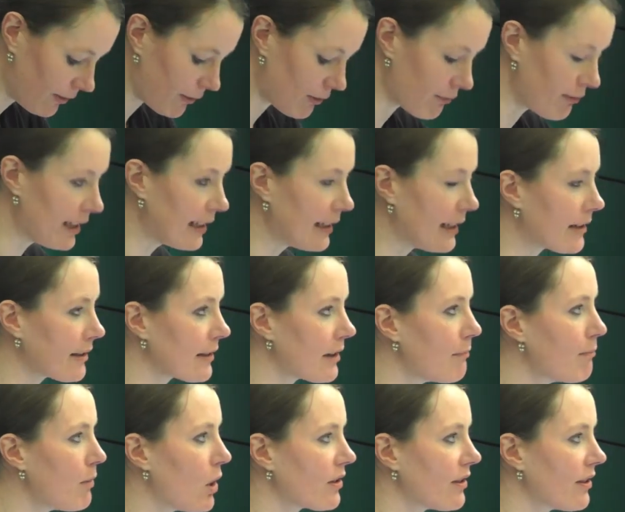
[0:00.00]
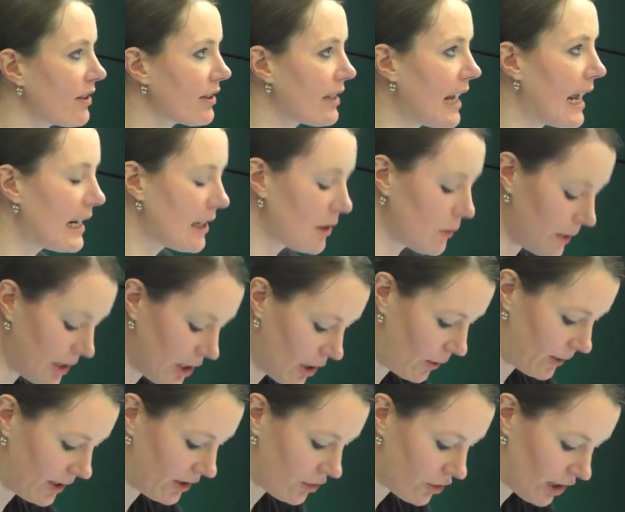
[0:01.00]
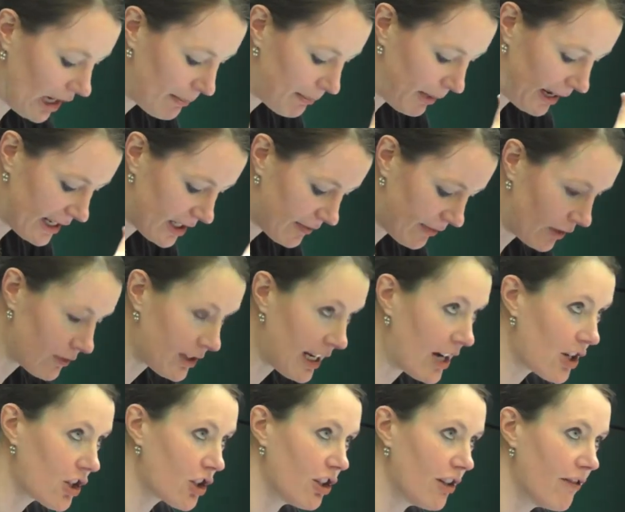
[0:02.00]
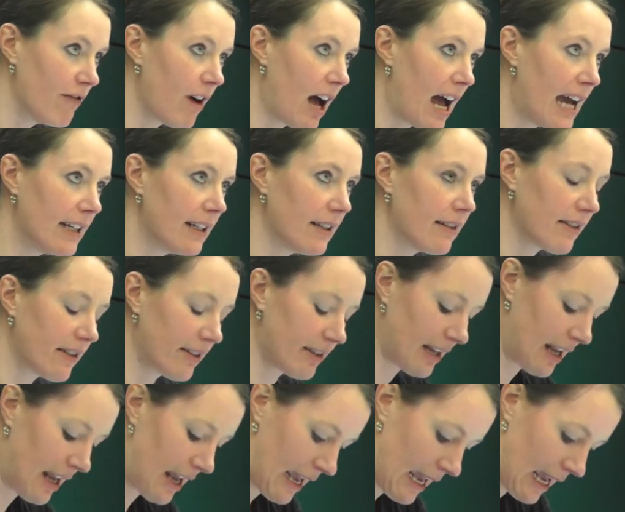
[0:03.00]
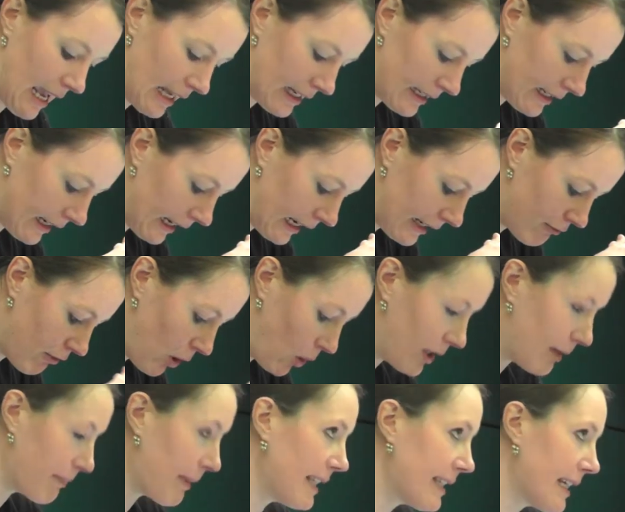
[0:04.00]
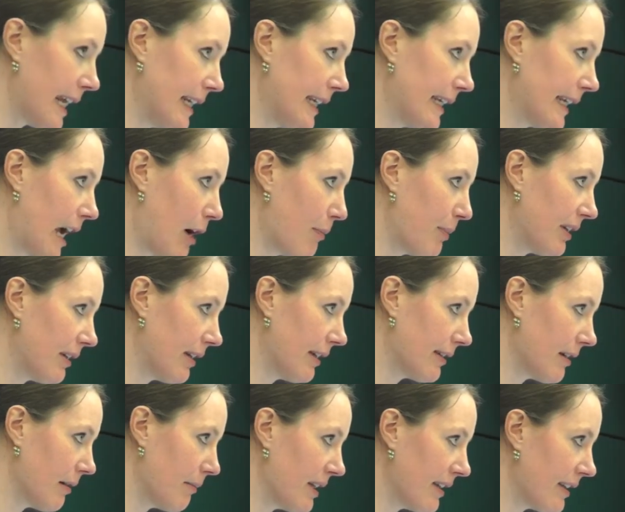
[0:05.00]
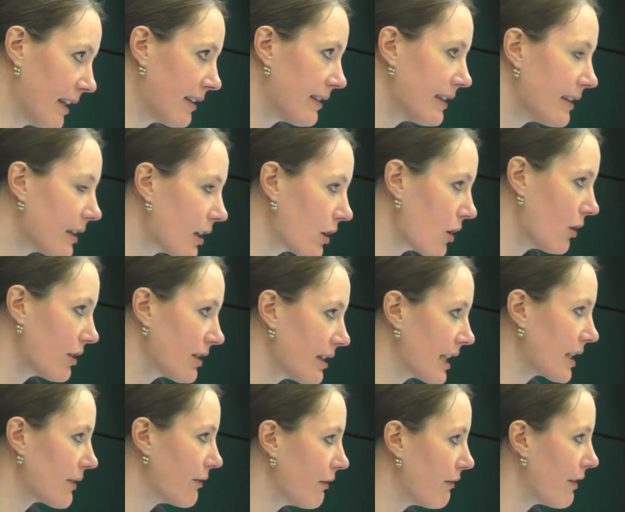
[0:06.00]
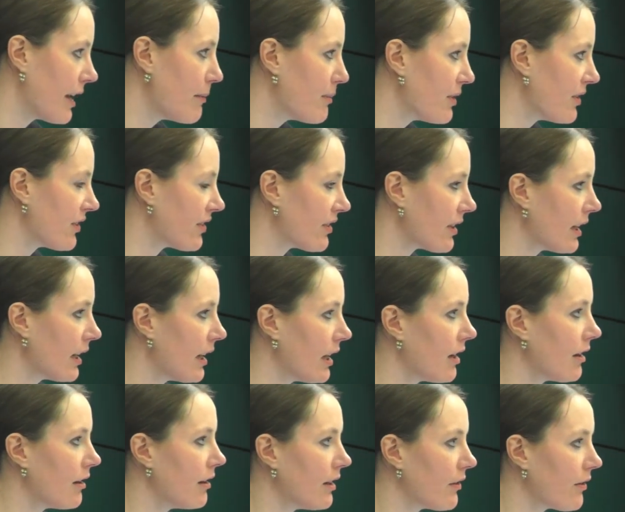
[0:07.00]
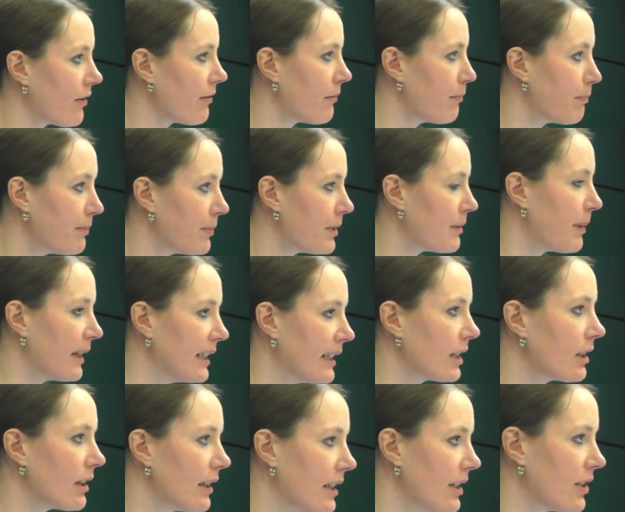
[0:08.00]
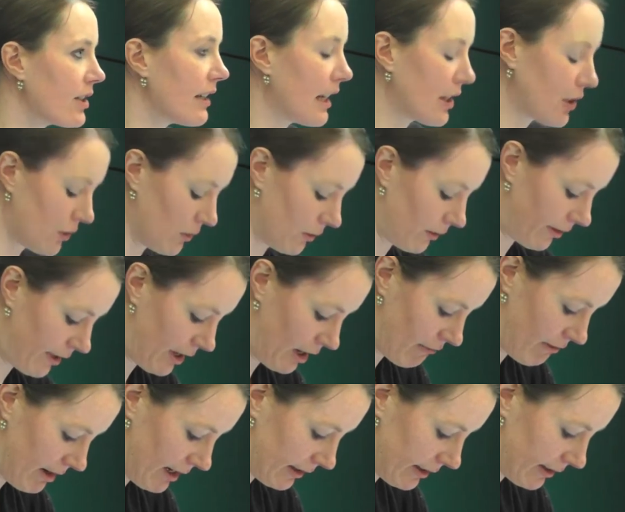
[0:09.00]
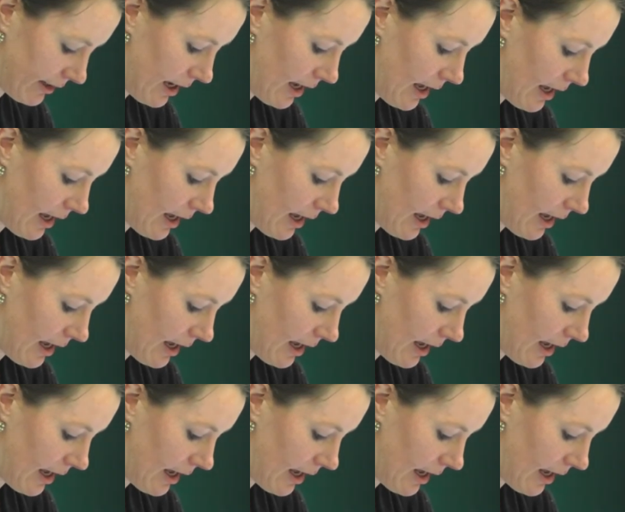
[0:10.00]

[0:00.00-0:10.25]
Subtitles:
for realists, the modern state, as we know, is shaped by its foundation in violence and role in maintaining capitalism. And this is the context for Weber's political and international theories.